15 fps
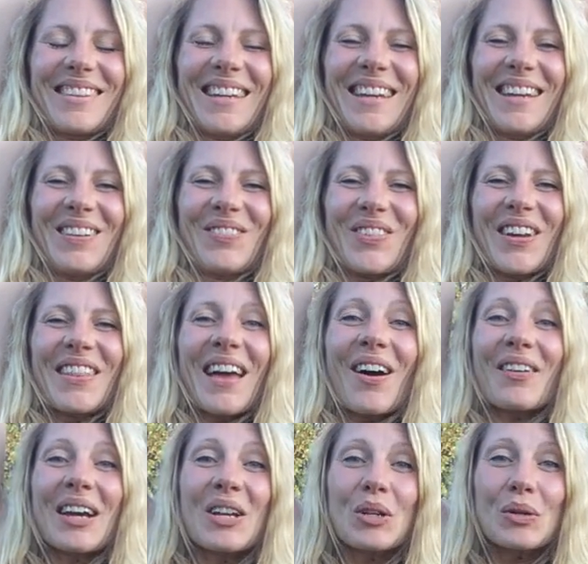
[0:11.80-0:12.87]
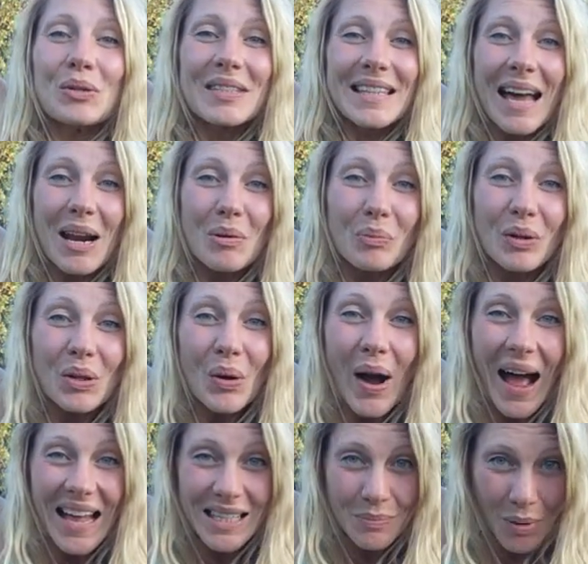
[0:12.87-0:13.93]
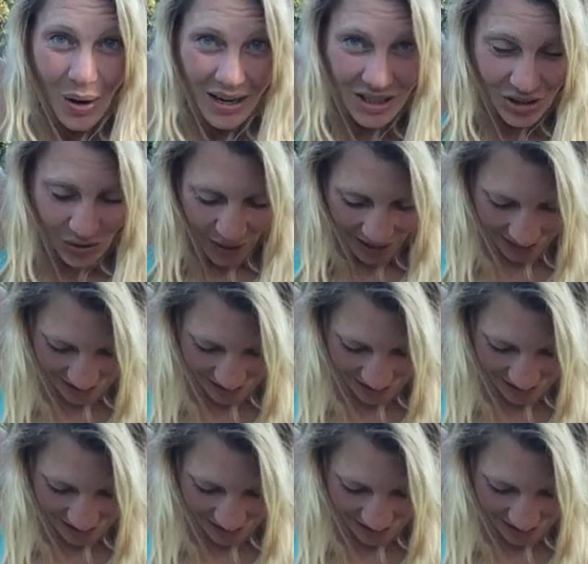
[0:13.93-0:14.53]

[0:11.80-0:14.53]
Then breathe out and look down and bring your hands behind your